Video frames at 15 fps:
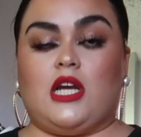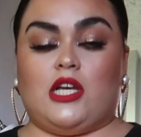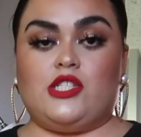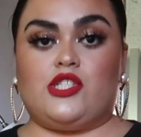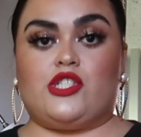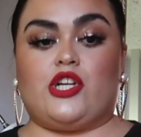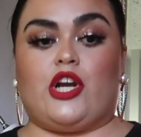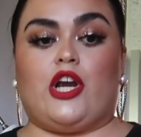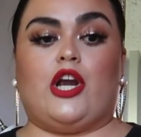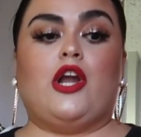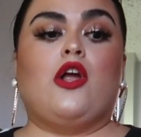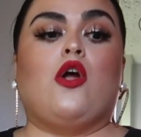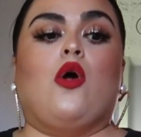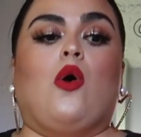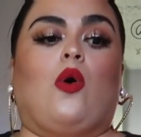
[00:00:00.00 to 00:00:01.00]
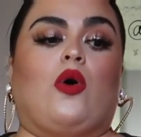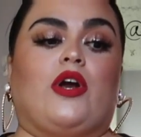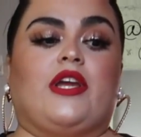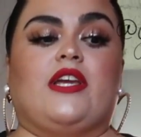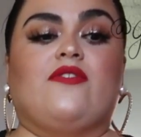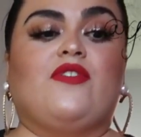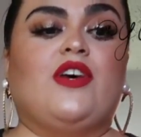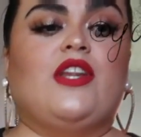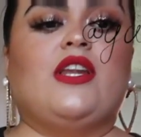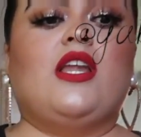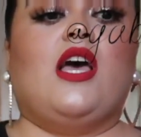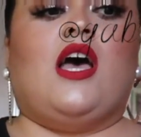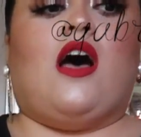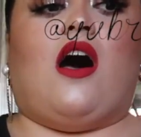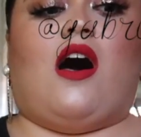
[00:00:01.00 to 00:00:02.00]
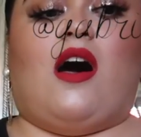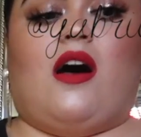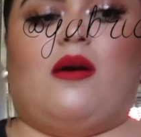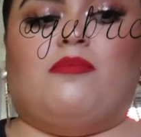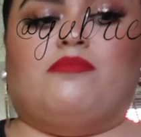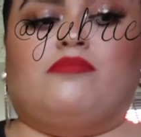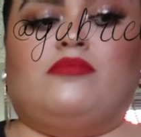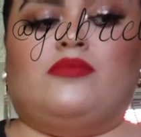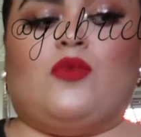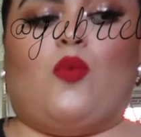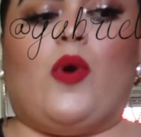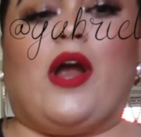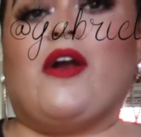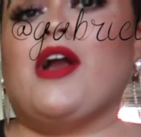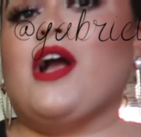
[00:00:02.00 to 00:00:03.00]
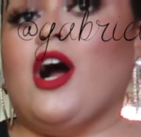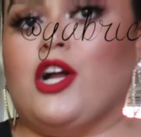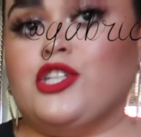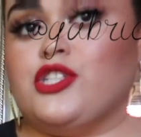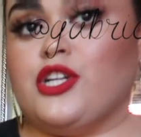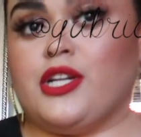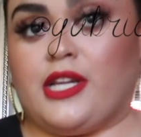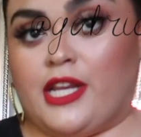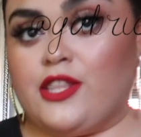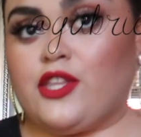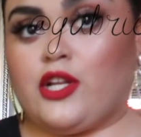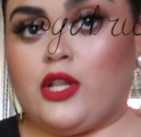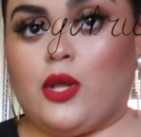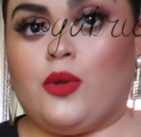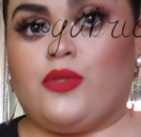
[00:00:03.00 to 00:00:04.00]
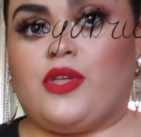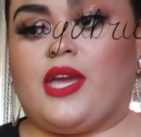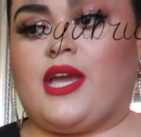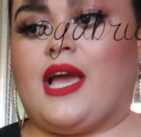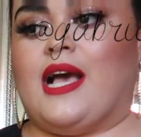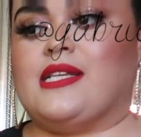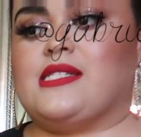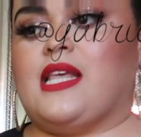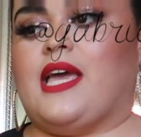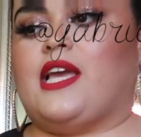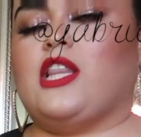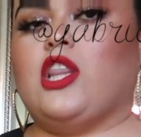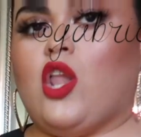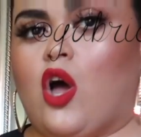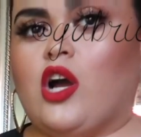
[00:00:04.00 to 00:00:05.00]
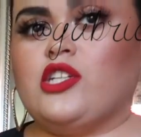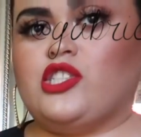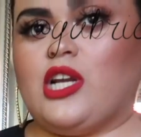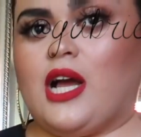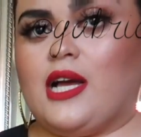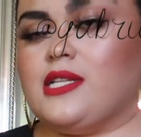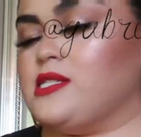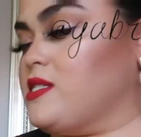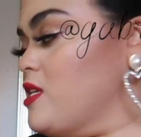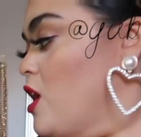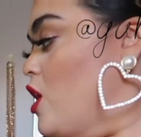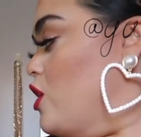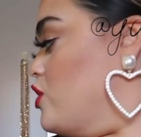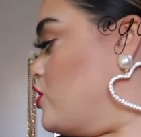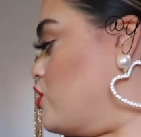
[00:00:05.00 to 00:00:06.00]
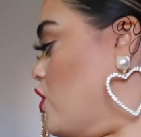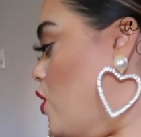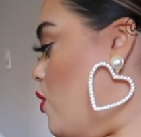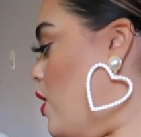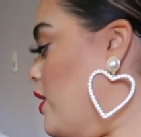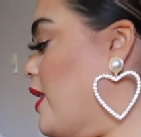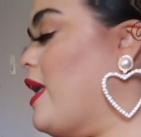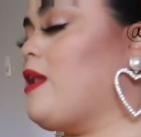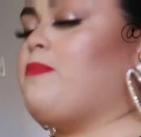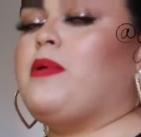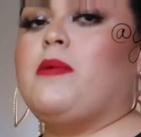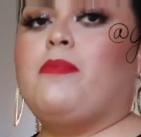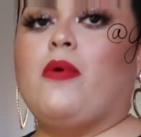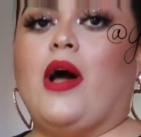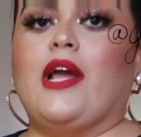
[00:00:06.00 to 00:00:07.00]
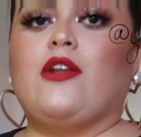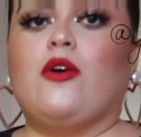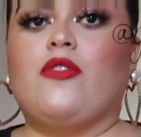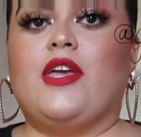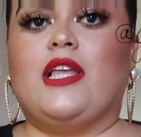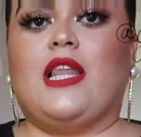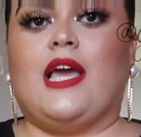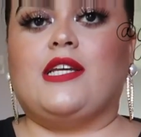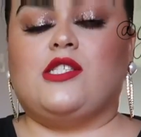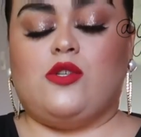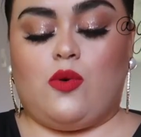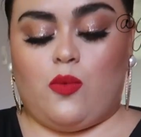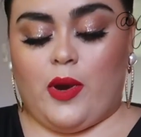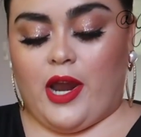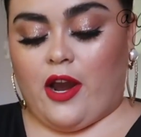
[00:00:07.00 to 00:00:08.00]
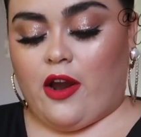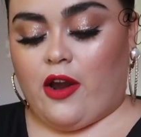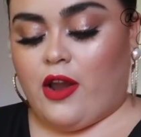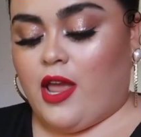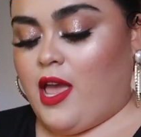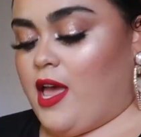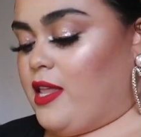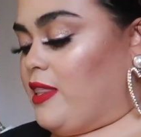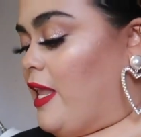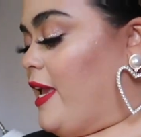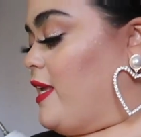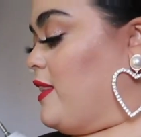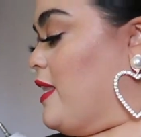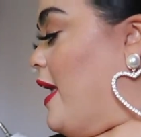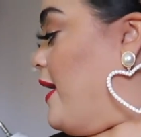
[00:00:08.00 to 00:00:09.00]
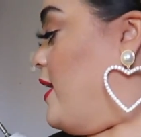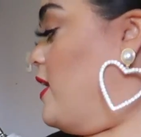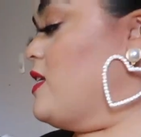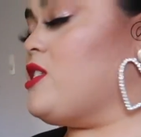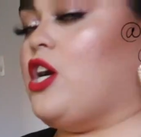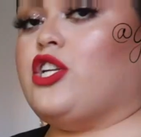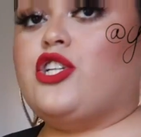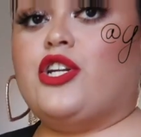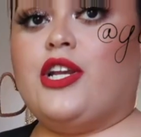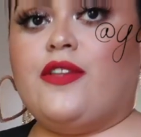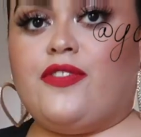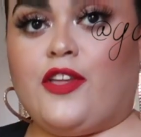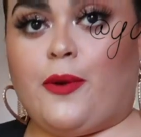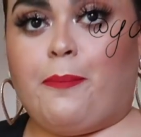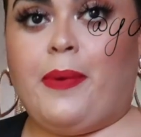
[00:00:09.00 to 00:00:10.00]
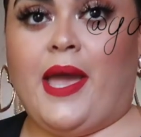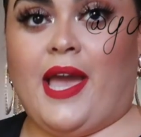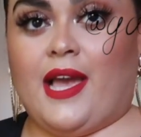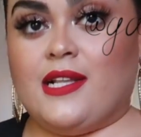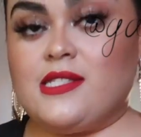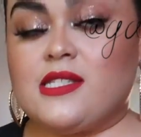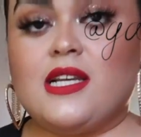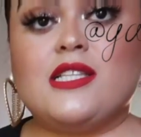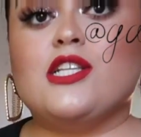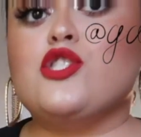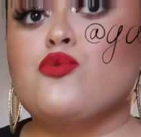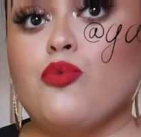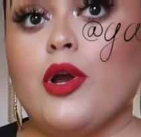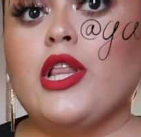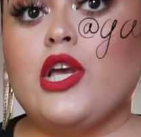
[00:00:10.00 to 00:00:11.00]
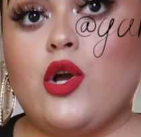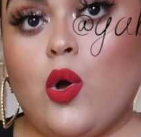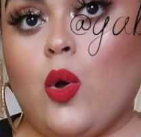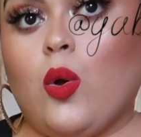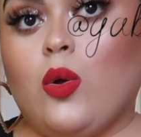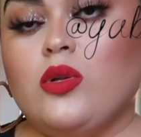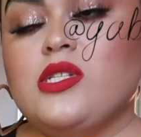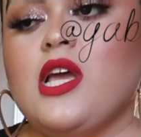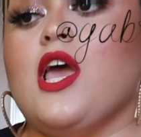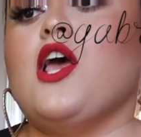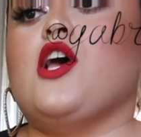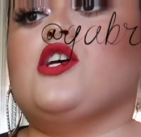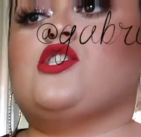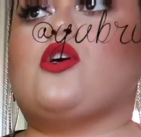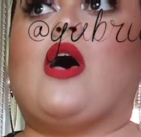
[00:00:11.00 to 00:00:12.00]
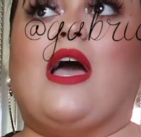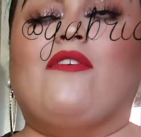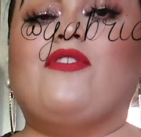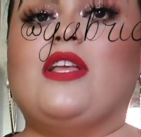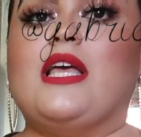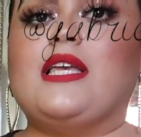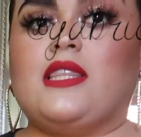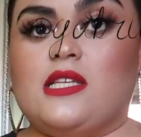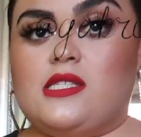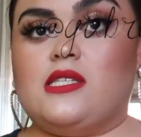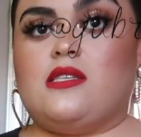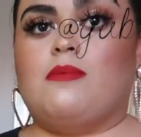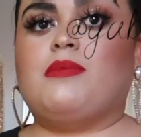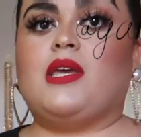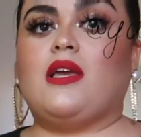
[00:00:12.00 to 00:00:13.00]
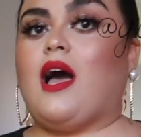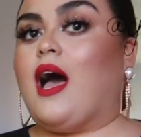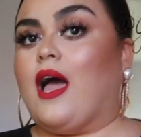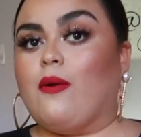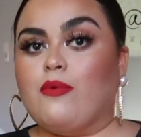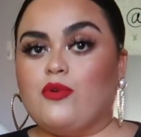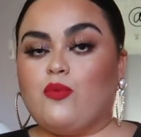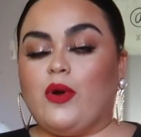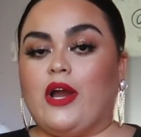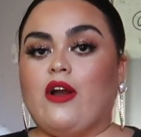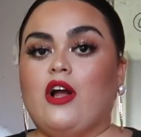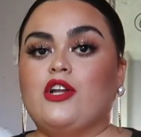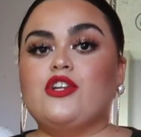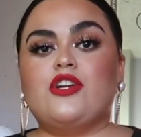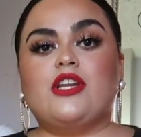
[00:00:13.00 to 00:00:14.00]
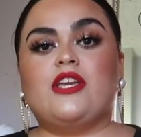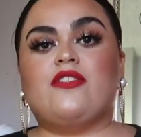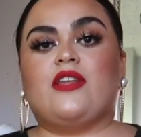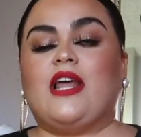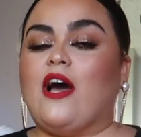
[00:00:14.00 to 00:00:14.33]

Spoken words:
duster, or even wear it underneath clothing as like long johns. So a lot of people, I know they like to wear like leggings underneath their pants because it's really cold. So I feel like this is something I would wear underneath an